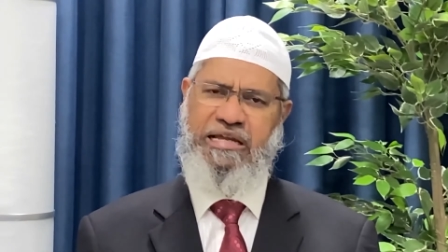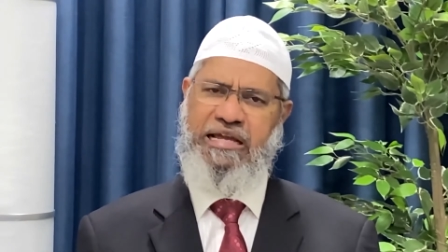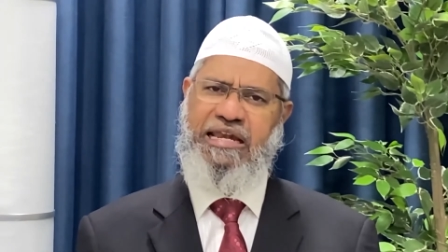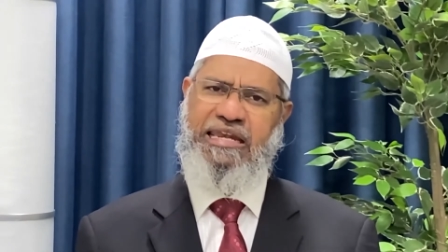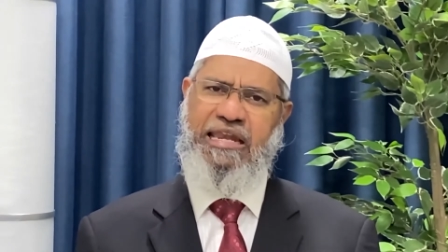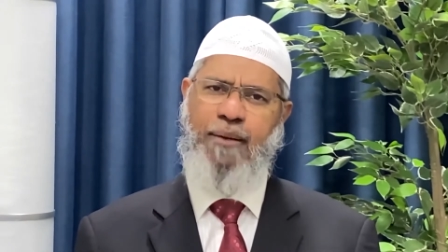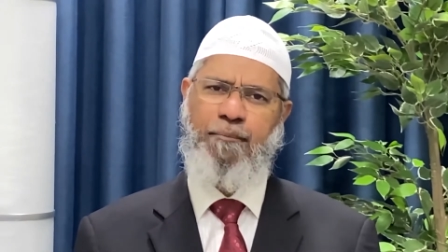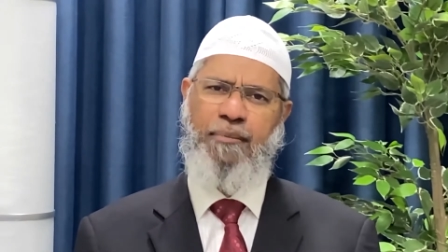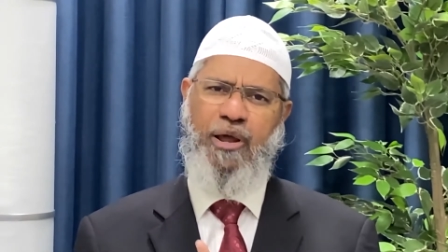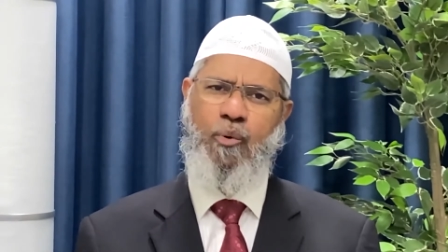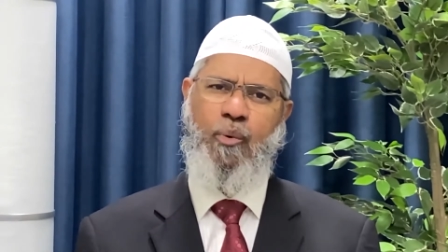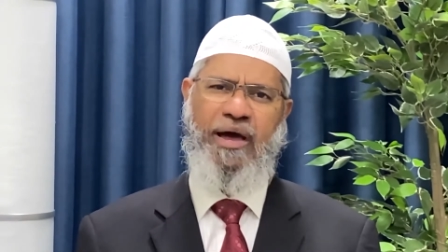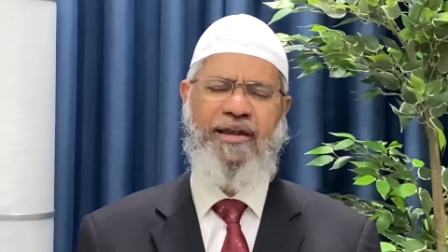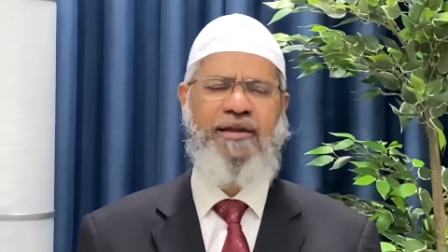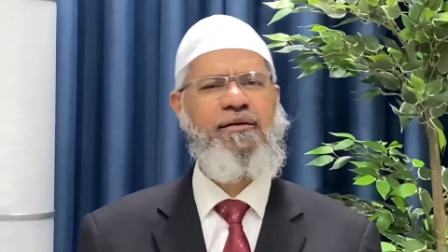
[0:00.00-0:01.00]
Number
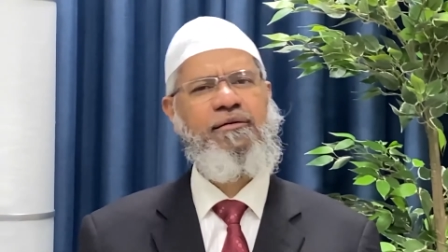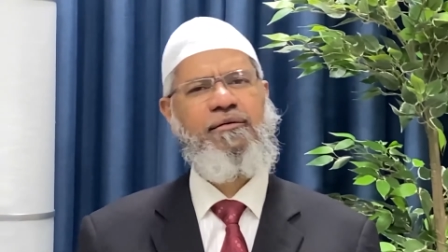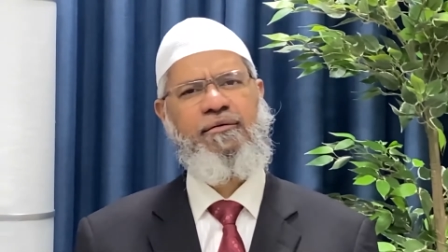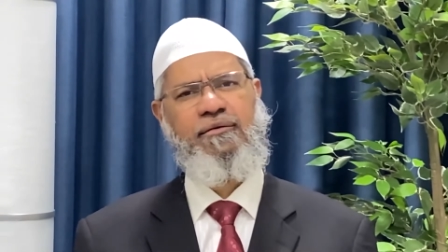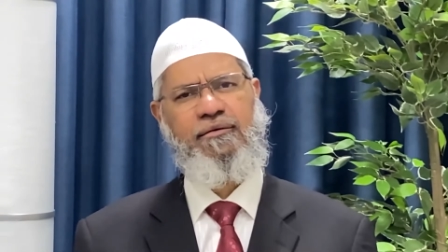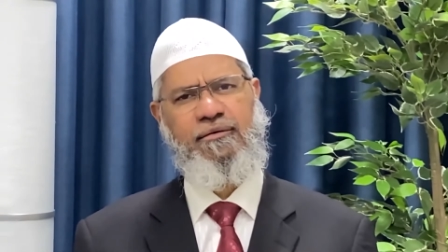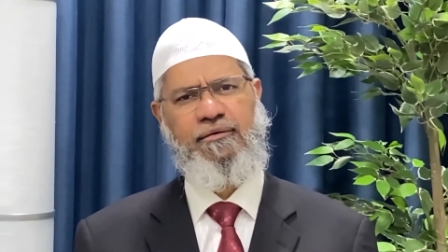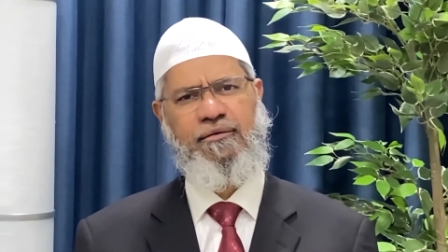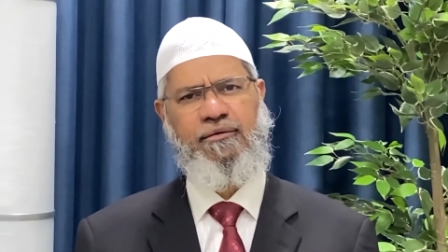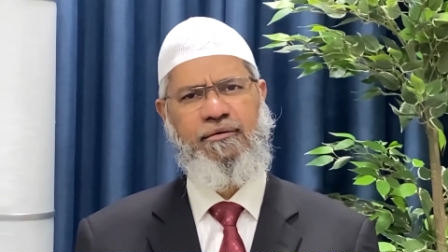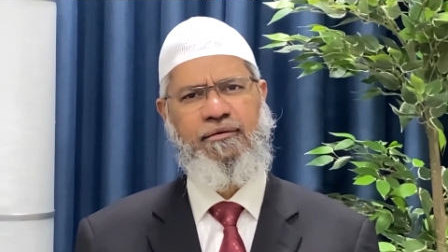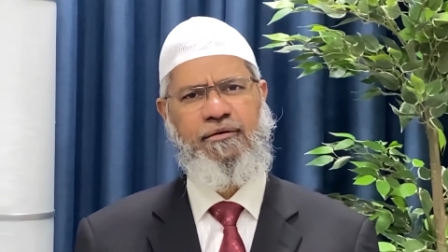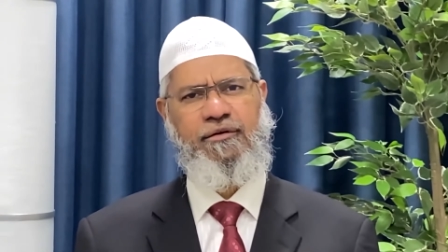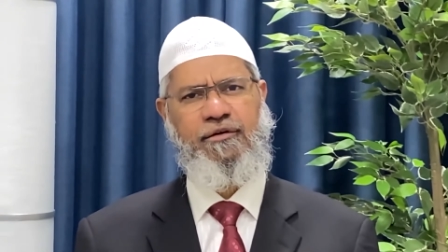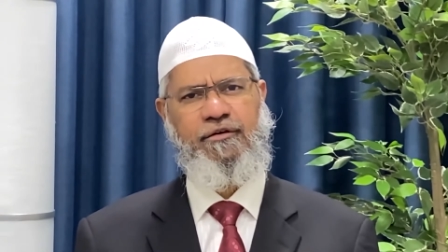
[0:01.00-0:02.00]
one,
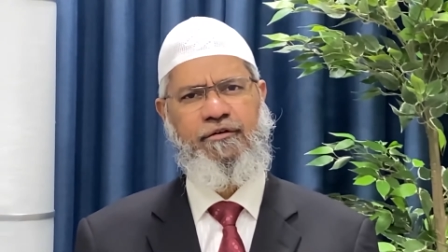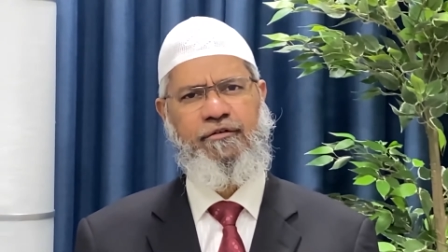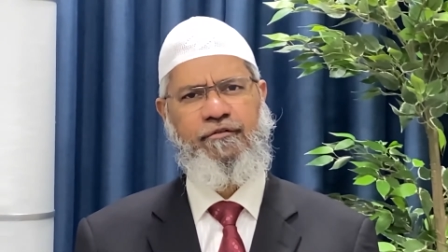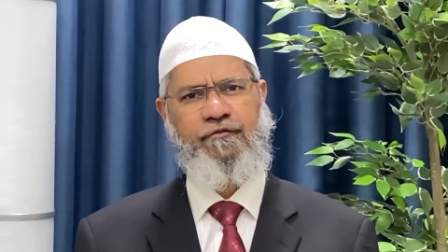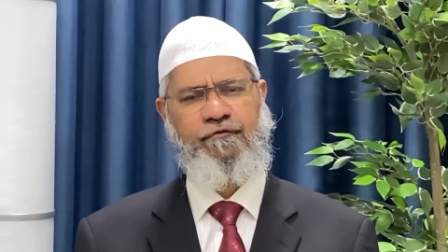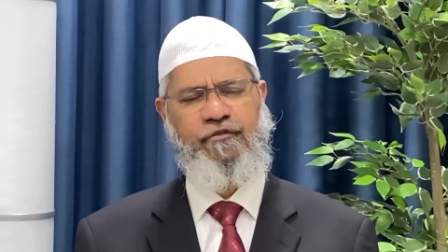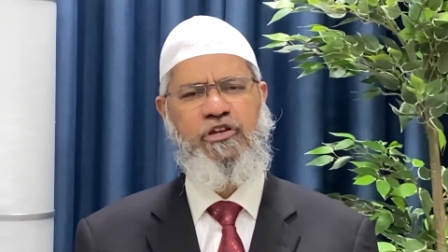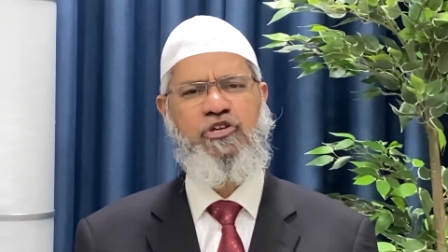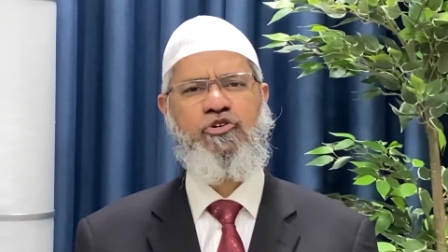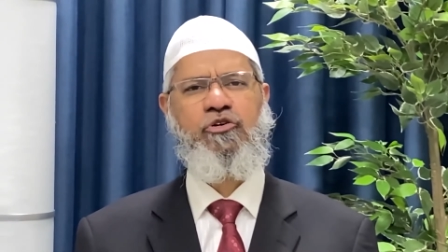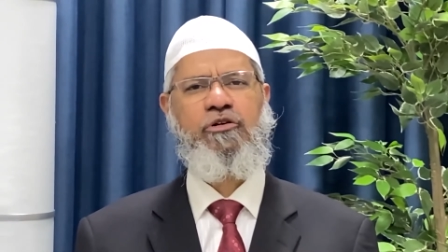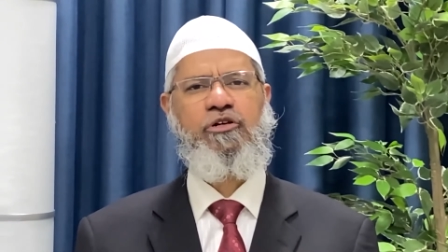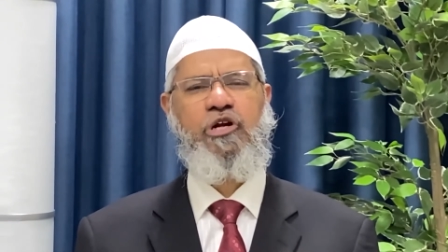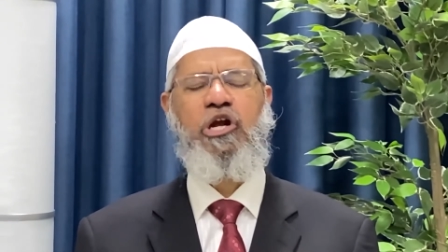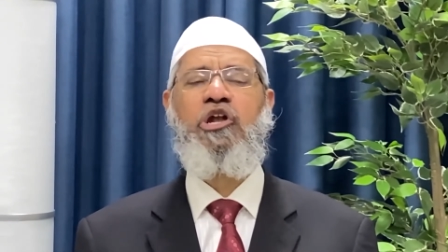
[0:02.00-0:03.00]
we
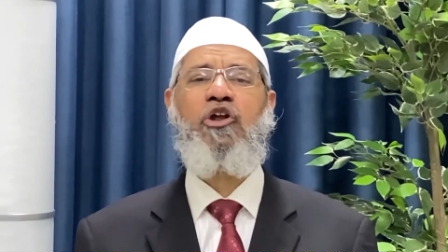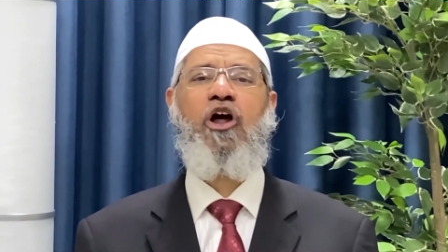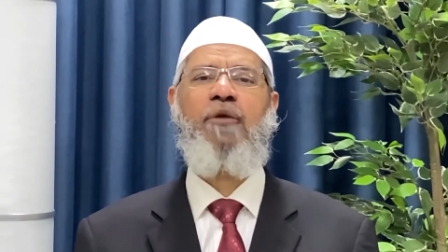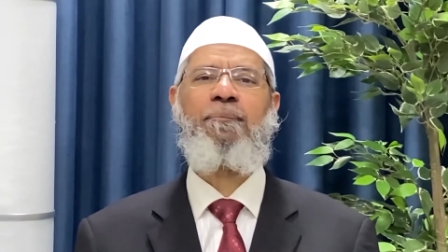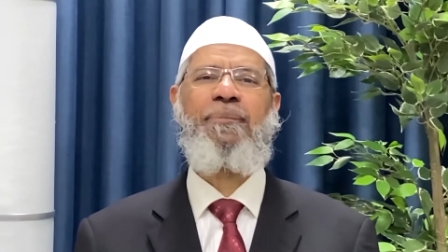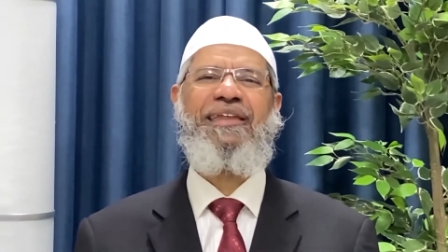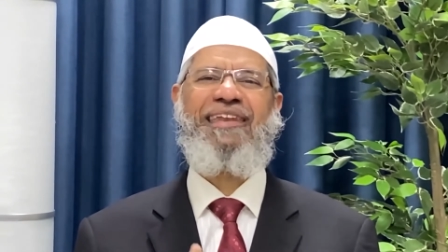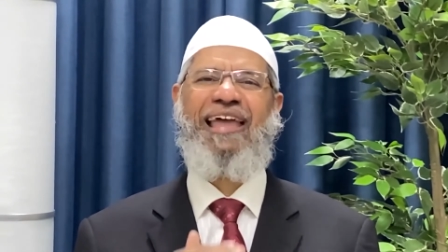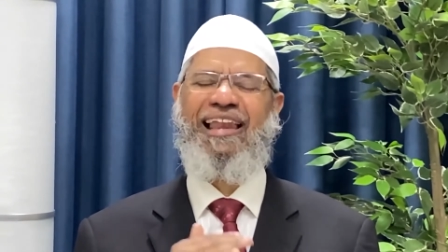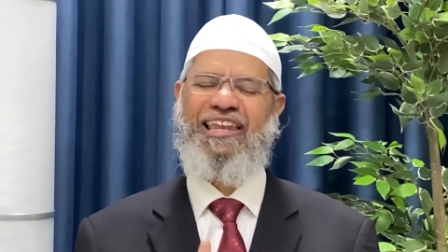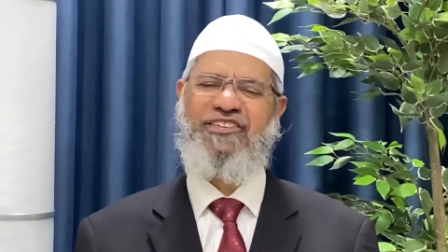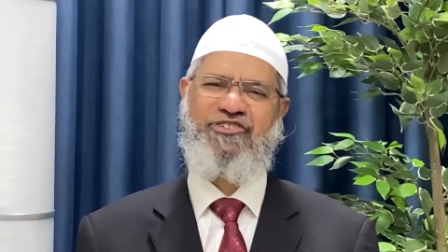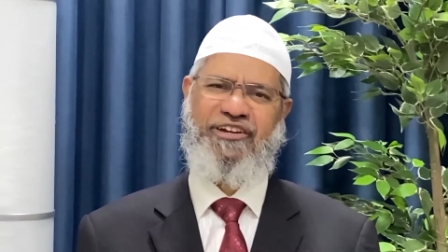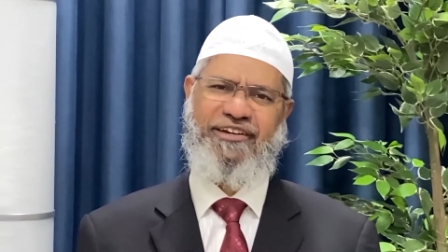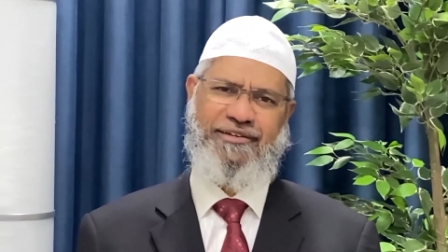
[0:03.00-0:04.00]
should not be
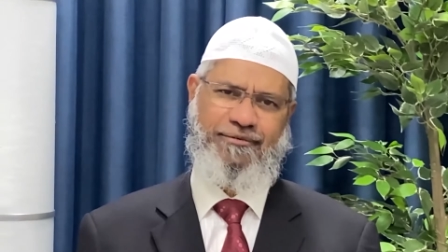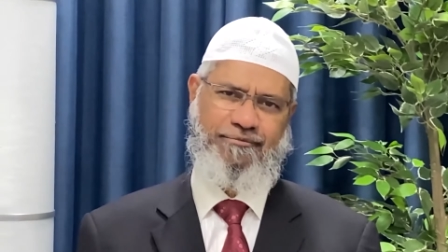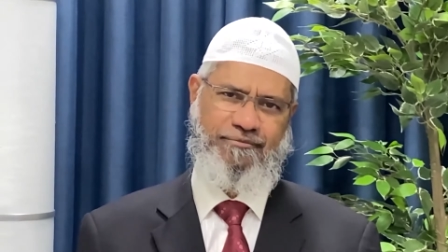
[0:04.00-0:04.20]
negligent.